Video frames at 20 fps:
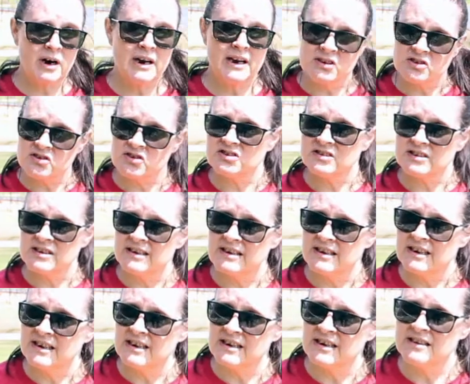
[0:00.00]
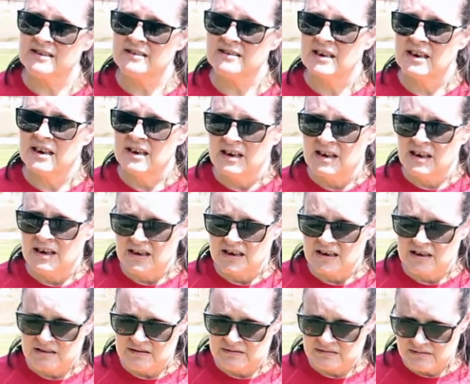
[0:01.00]
interested
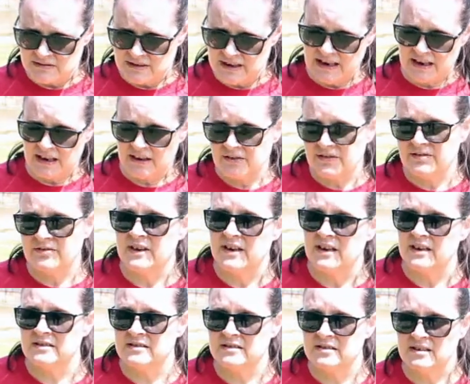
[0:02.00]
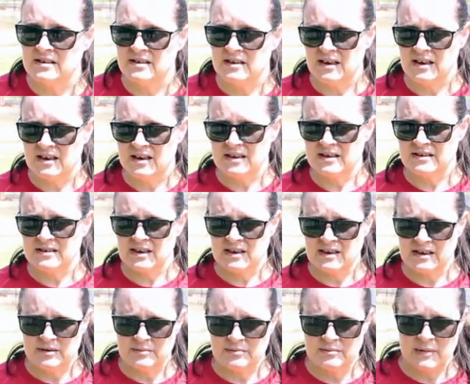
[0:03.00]
in getting fit
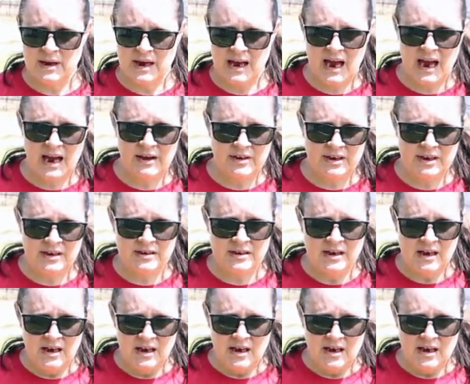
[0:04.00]
and having